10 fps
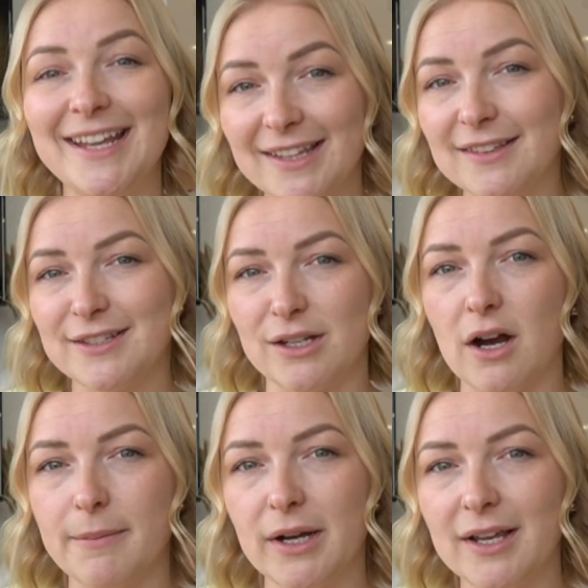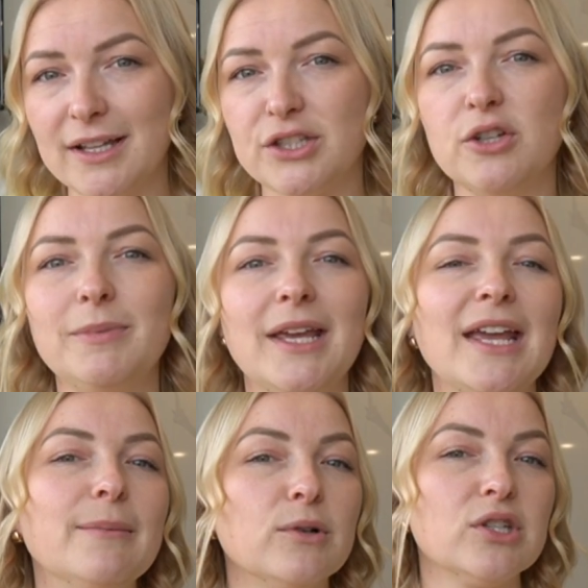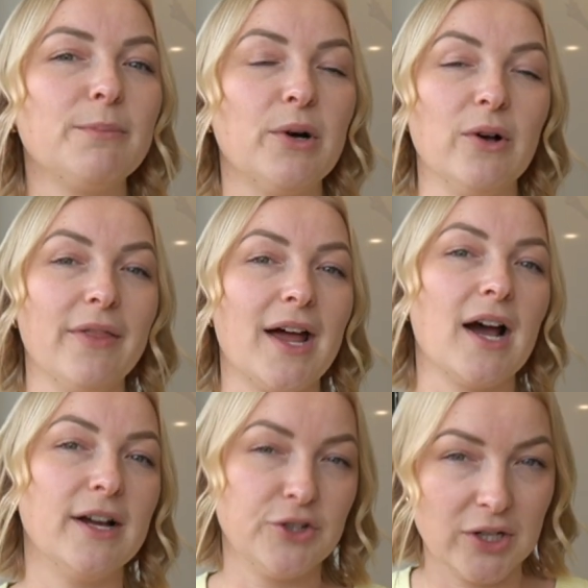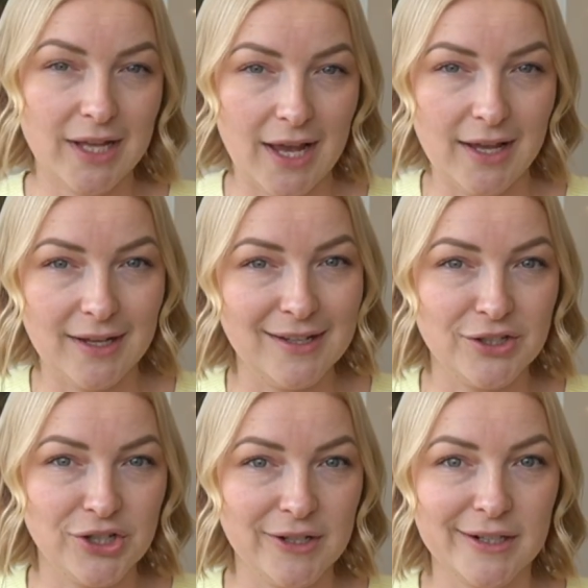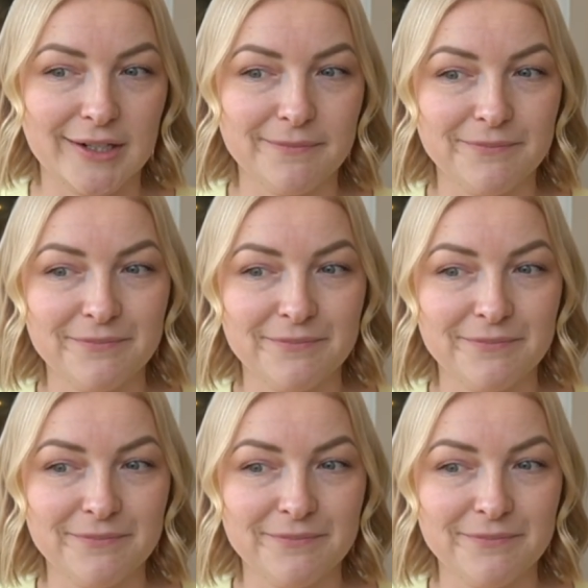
in the stock market to be able to pull that 100K each year.